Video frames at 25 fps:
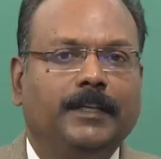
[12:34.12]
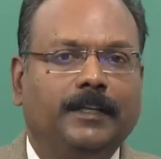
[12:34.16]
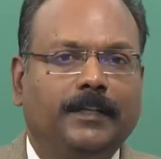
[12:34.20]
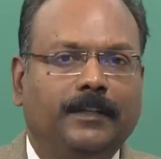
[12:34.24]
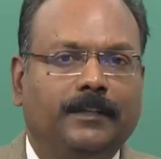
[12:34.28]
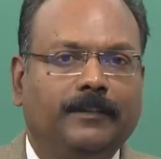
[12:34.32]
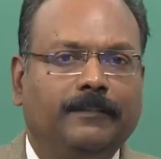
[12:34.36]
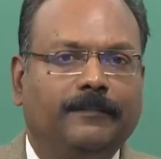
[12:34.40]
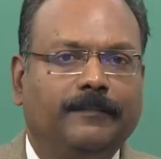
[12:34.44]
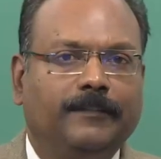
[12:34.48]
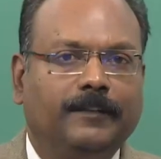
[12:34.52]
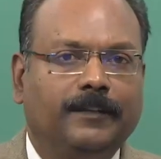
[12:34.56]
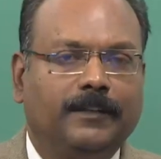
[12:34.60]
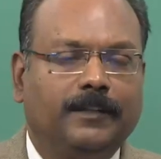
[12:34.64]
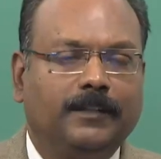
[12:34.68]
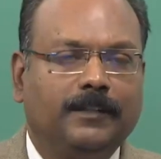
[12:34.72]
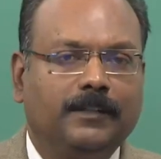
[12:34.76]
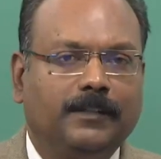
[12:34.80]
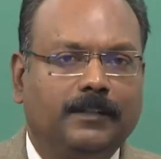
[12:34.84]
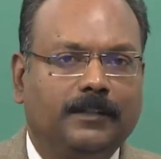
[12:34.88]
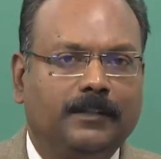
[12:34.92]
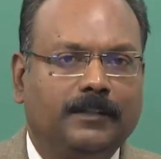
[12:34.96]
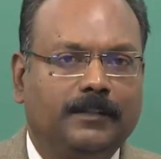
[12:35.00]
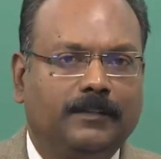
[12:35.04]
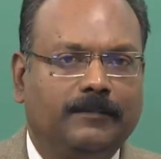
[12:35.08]

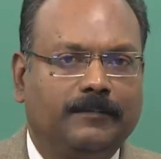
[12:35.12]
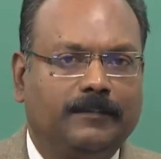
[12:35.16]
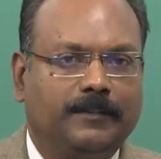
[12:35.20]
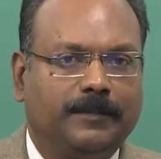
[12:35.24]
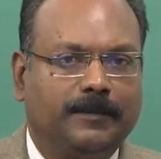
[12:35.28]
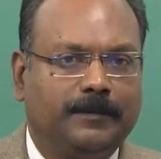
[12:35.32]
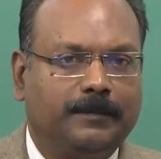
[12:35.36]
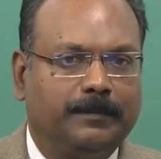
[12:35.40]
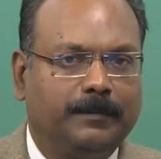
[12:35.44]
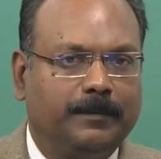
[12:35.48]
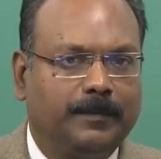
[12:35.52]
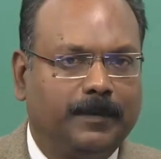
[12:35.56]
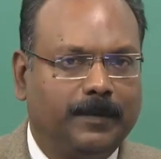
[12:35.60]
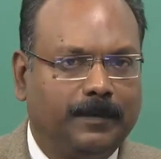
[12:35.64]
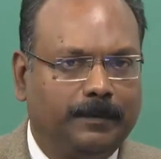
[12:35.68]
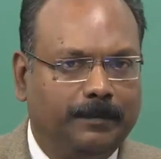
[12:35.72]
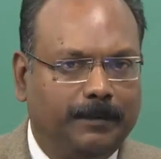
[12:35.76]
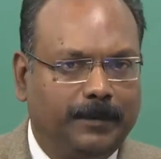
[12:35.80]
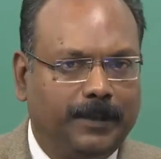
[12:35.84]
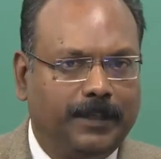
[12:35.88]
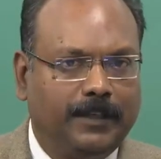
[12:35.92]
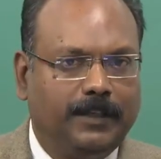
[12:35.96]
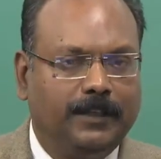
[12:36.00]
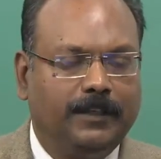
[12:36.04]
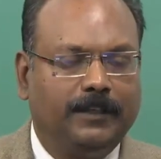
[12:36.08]
interferences from
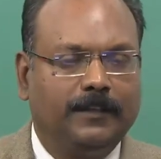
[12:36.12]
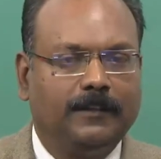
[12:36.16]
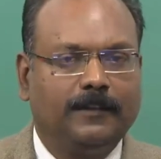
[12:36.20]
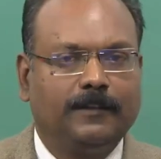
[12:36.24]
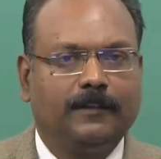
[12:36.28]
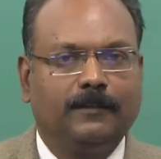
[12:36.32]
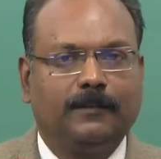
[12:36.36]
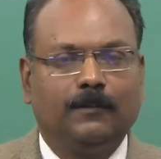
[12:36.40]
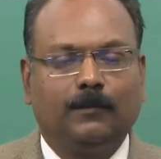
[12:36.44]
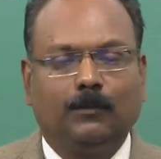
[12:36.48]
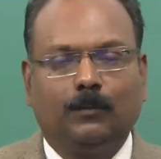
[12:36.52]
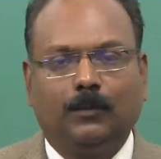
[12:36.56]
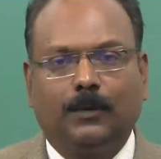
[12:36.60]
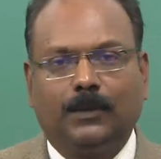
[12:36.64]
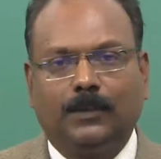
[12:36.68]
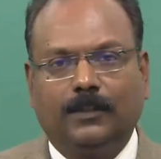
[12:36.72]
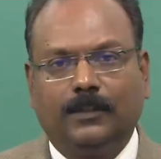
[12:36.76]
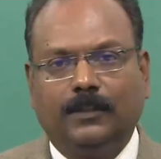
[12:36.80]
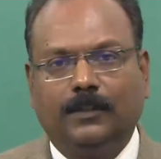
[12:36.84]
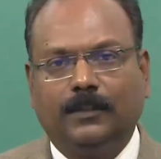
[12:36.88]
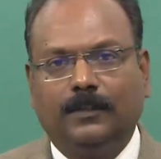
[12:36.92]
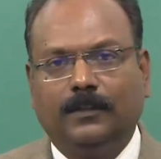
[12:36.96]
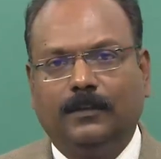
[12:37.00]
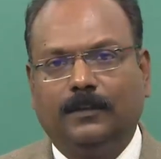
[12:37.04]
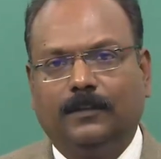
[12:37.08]
media,
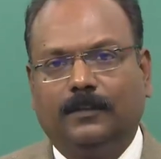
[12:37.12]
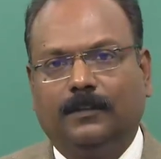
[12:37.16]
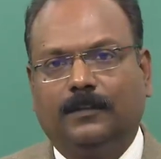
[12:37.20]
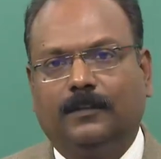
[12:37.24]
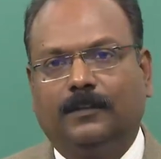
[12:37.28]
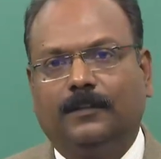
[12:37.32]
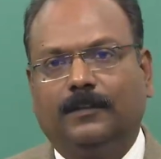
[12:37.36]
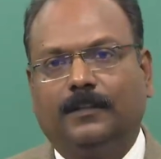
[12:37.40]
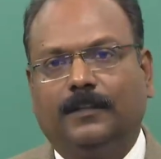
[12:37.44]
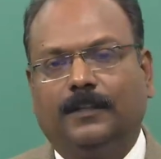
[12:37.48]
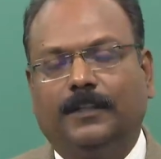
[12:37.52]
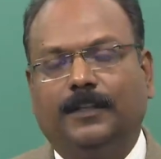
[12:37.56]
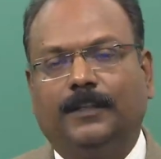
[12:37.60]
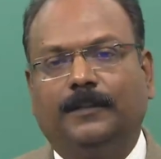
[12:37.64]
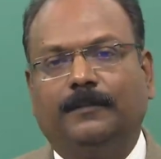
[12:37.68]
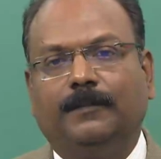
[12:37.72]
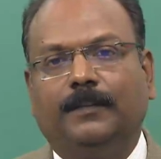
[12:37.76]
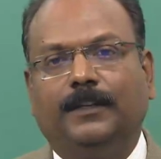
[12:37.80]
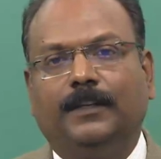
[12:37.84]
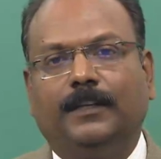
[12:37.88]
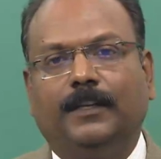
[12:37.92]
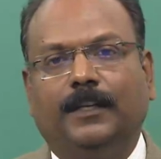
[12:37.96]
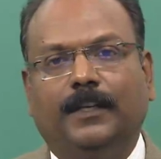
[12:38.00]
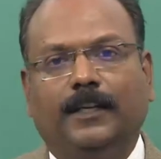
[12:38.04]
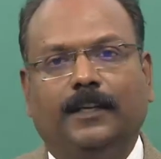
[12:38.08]
watching uh,
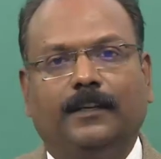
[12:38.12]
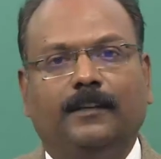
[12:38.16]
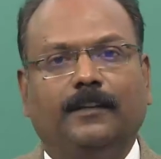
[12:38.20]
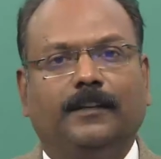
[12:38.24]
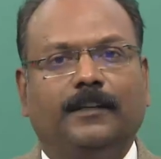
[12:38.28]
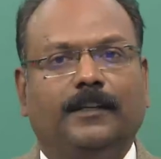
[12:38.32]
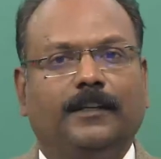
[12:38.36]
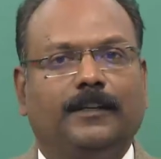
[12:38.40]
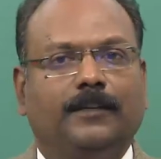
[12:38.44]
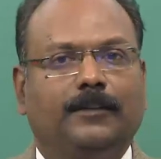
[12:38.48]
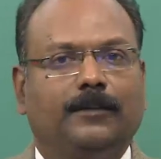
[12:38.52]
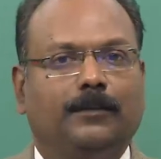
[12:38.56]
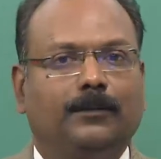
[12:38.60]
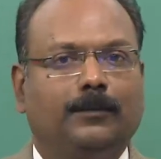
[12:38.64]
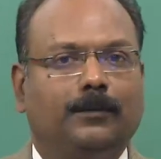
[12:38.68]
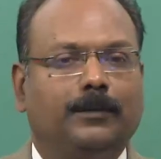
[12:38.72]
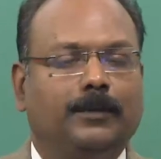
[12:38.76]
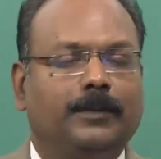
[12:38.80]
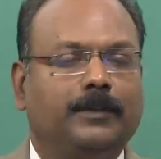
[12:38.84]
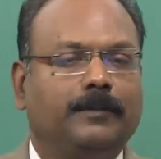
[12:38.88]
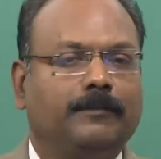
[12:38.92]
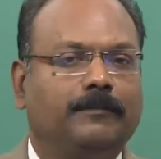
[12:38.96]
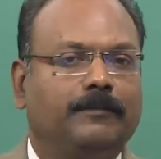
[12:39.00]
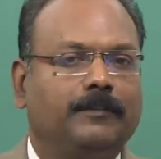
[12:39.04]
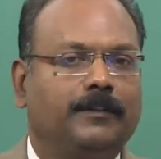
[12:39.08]
TV late night,
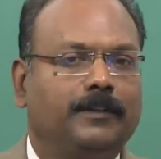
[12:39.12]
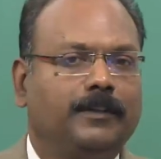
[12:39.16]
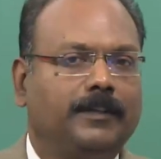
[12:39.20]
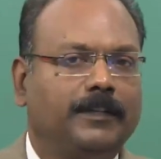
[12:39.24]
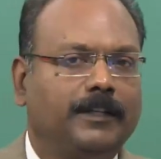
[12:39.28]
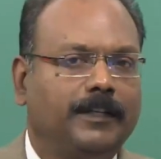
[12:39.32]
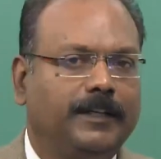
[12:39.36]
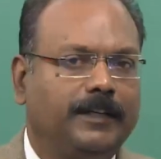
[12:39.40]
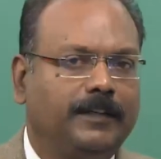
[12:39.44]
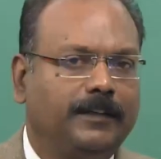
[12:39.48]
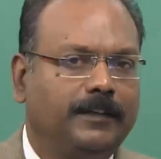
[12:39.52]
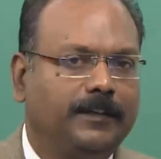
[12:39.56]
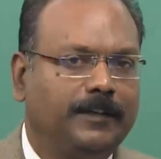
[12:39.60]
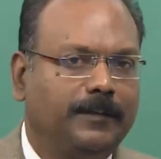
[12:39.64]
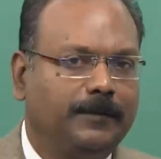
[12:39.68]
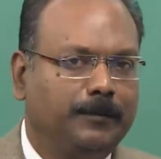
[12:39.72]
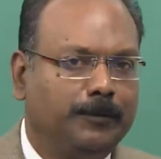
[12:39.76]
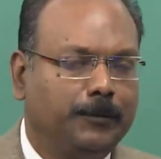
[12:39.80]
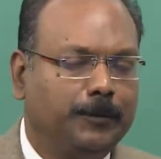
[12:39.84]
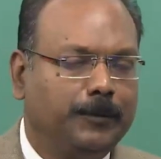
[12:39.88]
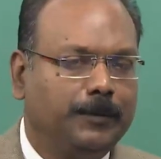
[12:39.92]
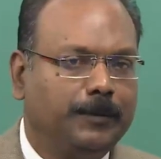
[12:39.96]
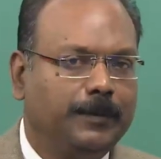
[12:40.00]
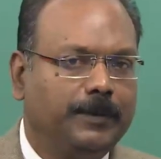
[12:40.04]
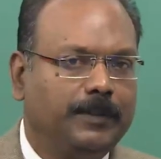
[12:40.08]
going for late night
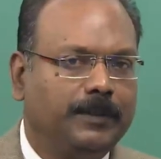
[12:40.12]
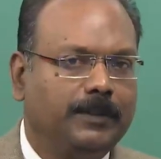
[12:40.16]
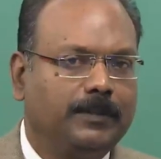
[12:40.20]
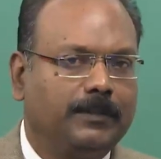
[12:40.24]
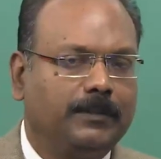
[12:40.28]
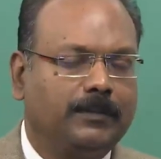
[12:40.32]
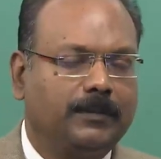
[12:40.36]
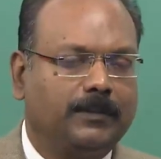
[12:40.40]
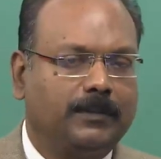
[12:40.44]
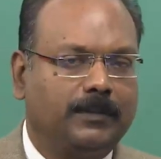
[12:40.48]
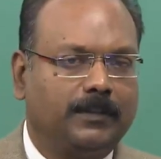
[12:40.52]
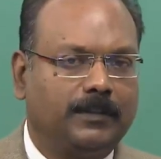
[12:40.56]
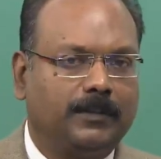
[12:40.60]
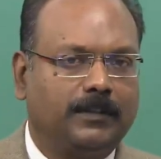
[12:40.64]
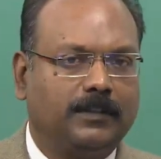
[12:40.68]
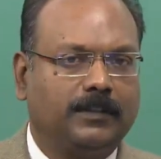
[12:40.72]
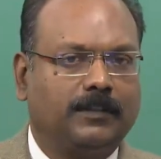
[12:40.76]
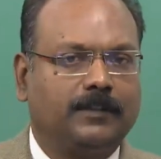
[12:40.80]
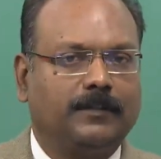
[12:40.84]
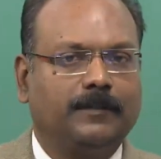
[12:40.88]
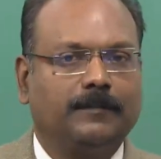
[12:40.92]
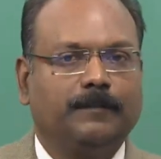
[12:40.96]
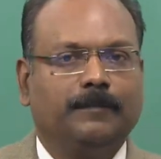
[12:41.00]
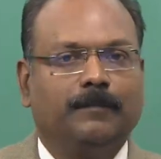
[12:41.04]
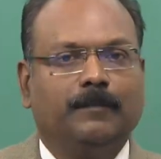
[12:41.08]
movies or
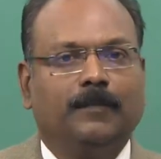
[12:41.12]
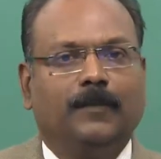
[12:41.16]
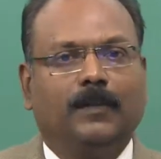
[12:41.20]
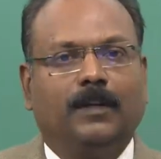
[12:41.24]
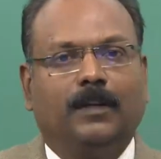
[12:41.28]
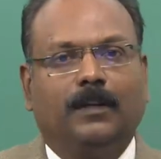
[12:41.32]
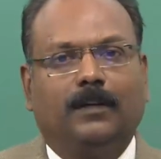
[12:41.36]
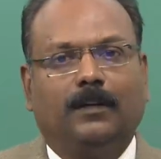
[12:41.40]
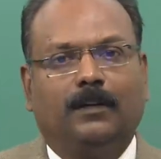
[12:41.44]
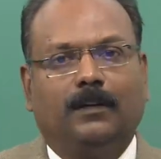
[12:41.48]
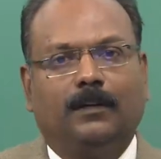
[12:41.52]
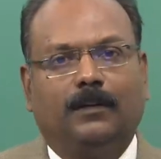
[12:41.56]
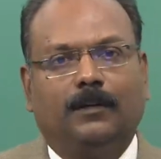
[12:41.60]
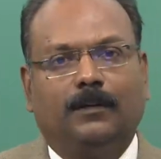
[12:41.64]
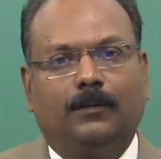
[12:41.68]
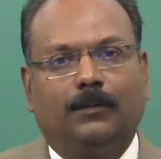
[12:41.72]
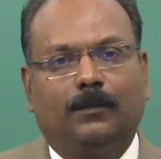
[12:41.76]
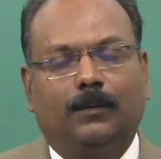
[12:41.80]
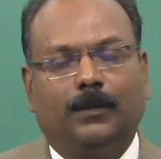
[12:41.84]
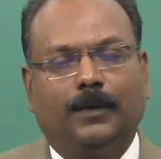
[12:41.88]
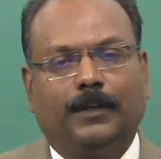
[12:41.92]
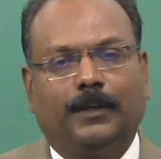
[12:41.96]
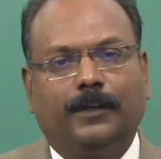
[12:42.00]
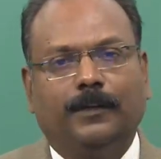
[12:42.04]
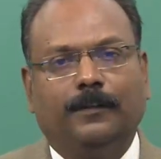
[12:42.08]
just uh,
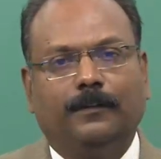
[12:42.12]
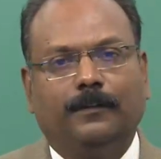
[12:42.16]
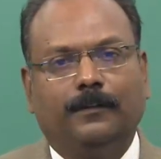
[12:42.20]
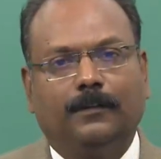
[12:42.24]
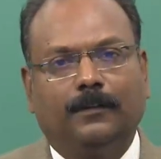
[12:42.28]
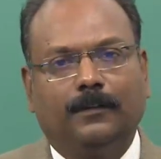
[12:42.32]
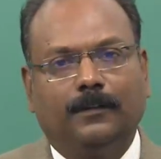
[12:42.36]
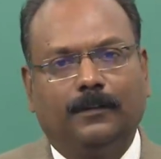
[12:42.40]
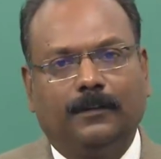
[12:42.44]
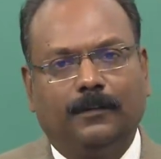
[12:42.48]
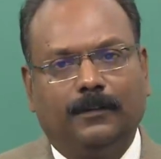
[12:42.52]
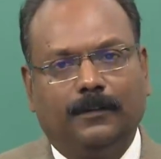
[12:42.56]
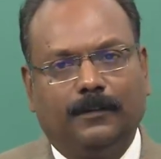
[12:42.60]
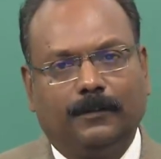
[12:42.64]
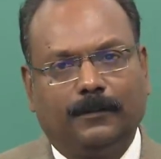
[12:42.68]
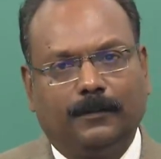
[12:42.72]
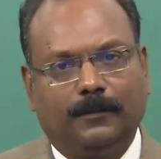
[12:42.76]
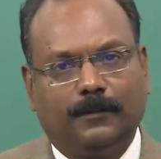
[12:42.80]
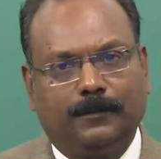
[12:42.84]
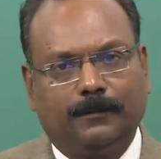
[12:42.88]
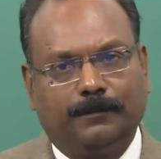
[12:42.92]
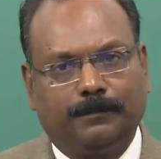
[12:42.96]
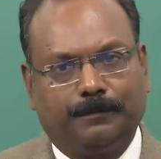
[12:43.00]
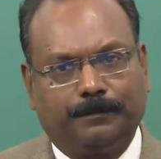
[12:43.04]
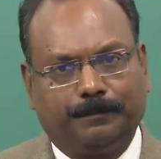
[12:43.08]
working on
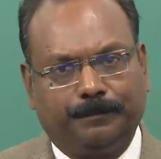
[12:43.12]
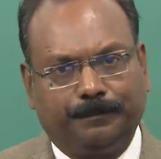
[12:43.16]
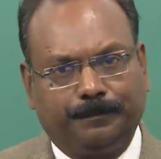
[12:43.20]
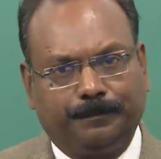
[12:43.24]
uh,